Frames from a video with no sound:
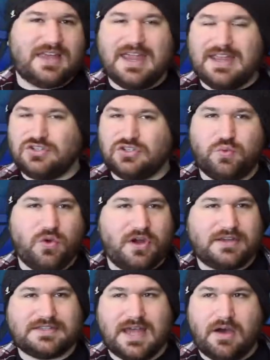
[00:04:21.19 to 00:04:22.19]
it just
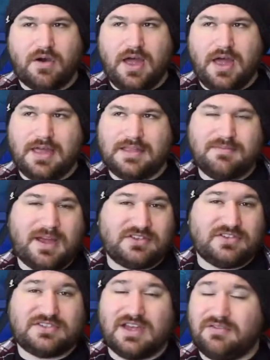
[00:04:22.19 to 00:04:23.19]
works out. The
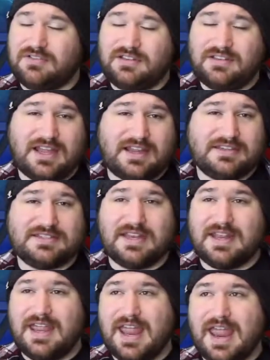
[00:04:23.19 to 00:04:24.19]
match itself, like I
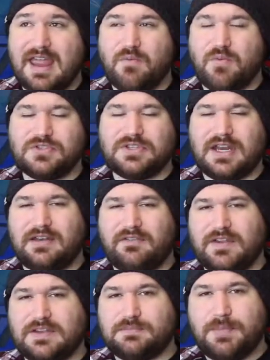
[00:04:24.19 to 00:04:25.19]
said, it wasn't
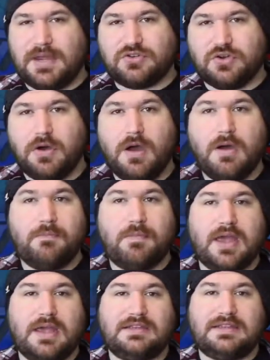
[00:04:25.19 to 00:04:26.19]
anything special,
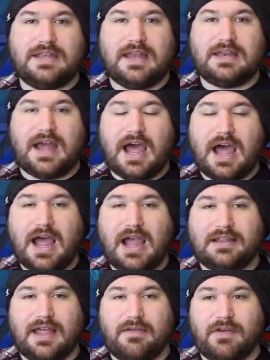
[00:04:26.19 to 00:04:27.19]
but it did
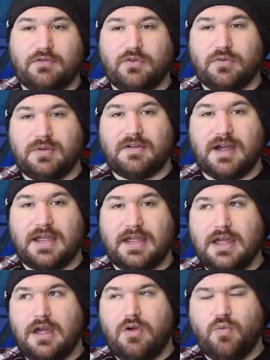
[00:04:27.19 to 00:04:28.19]
highlight about Ruby
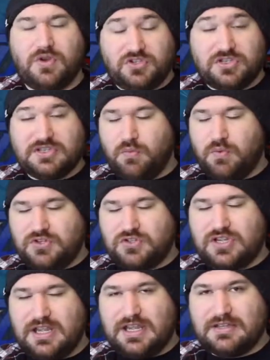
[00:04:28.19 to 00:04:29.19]
Riott. When
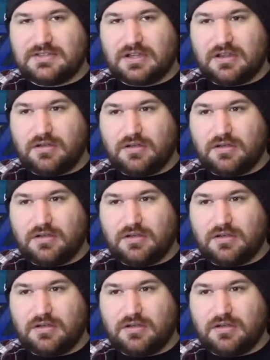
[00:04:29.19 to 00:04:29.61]
she is